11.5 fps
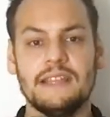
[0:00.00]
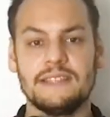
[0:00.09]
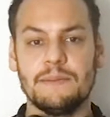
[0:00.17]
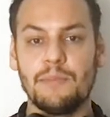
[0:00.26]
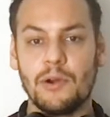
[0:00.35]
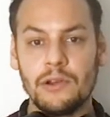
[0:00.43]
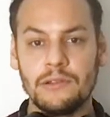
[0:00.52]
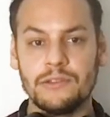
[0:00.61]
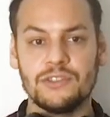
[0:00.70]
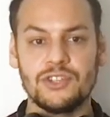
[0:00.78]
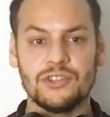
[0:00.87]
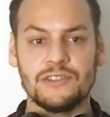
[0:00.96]
It's important to
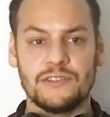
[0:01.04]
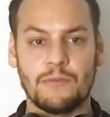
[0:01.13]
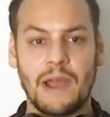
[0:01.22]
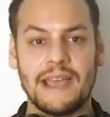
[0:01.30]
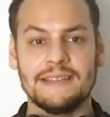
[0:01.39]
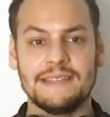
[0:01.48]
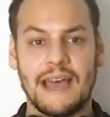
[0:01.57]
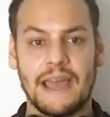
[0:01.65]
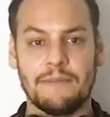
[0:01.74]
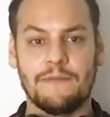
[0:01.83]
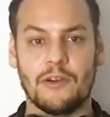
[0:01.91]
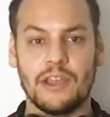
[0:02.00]
choose the right
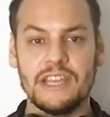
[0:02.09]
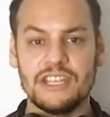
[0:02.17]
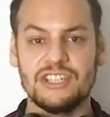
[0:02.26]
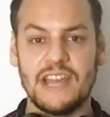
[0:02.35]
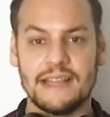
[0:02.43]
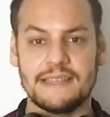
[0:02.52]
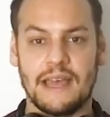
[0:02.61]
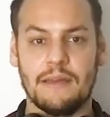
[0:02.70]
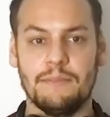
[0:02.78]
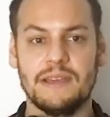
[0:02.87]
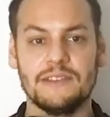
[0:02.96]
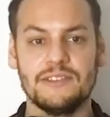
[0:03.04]
type for each data
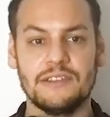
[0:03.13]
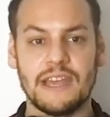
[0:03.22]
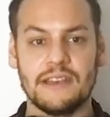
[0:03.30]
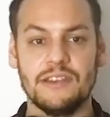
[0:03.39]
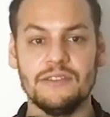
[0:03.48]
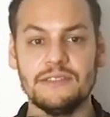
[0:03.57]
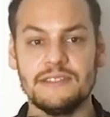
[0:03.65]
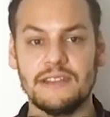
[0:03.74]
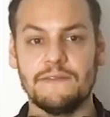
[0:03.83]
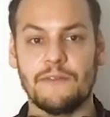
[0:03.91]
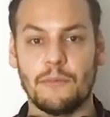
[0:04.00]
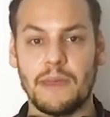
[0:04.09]
because you can use the
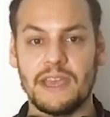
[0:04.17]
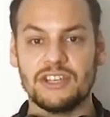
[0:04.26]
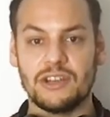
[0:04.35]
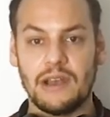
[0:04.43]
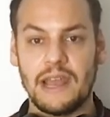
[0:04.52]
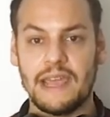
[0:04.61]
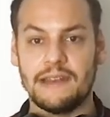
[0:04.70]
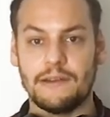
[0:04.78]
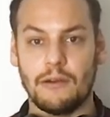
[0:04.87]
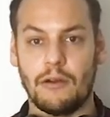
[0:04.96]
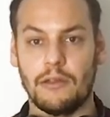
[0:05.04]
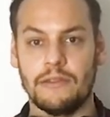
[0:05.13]
information
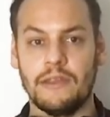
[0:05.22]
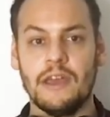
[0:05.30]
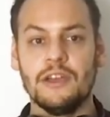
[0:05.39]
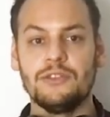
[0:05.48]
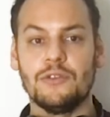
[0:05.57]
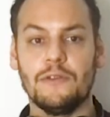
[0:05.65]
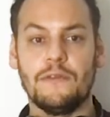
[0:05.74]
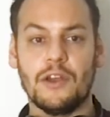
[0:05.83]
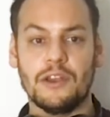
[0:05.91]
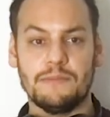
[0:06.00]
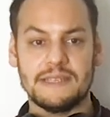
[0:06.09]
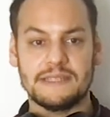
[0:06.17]
later on to
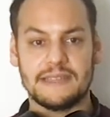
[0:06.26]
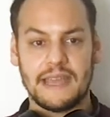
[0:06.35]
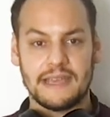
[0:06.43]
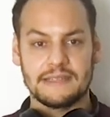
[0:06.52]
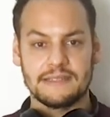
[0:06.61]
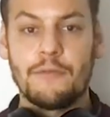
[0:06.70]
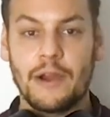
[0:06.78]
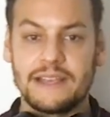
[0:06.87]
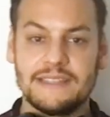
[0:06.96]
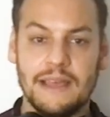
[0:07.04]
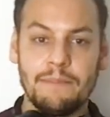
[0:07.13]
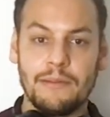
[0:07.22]
avoid mistakes. For
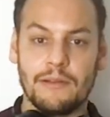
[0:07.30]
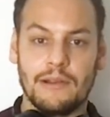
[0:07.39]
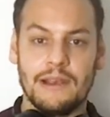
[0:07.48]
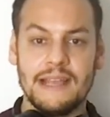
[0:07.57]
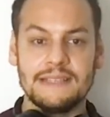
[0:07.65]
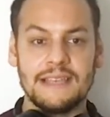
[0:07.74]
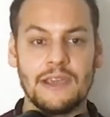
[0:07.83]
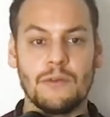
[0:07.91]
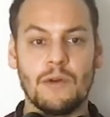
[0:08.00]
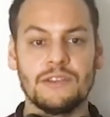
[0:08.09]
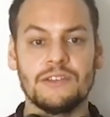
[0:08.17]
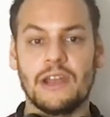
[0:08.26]
example, let's say you
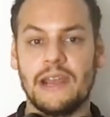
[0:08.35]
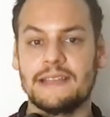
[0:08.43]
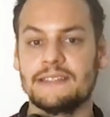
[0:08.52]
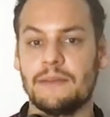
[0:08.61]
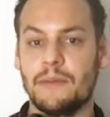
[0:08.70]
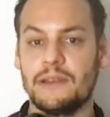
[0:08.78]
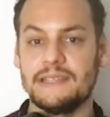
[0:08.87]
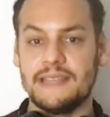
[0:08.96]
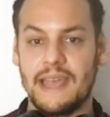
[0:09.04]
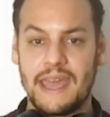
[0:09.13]
want to collect somebody's